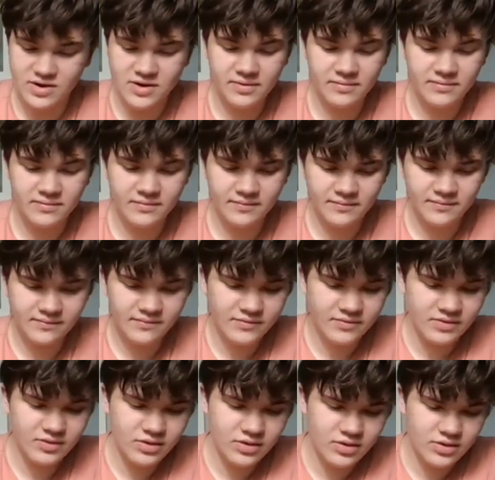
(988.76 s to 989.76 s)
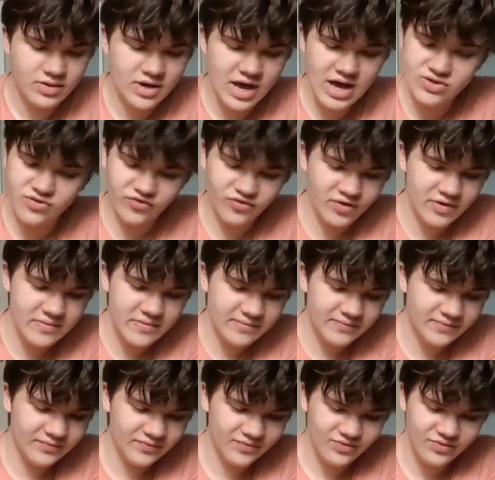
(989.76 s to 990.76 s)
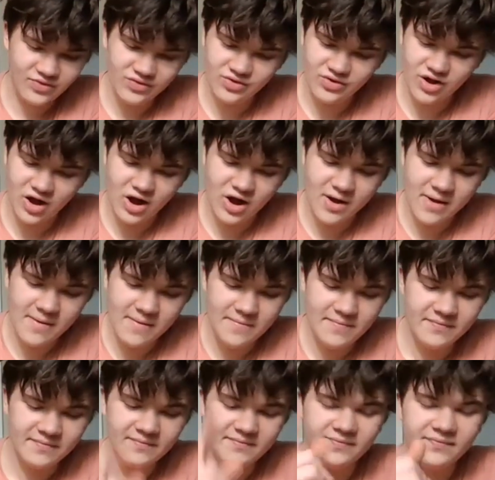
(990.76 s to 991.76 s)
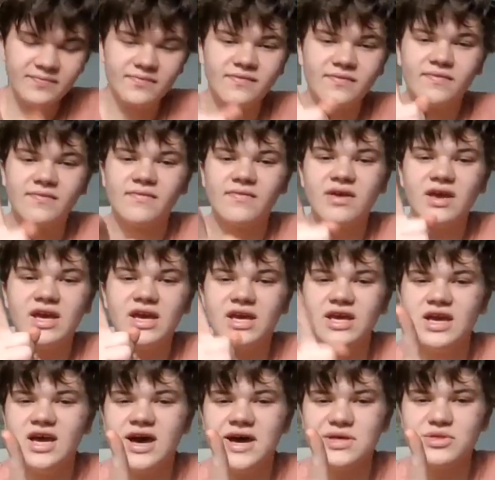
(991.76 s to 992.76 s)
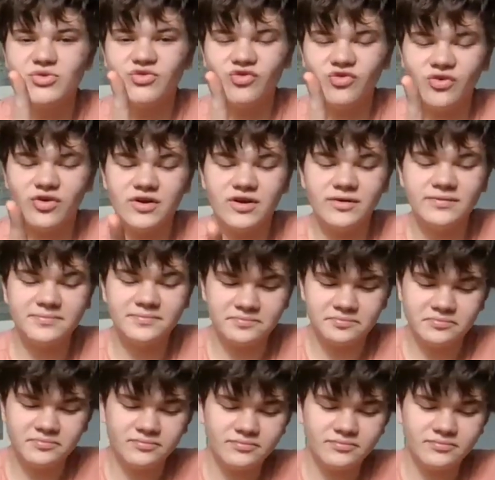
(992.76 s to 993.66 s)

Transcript: All right. He asked for it. Y'all, he asked for it.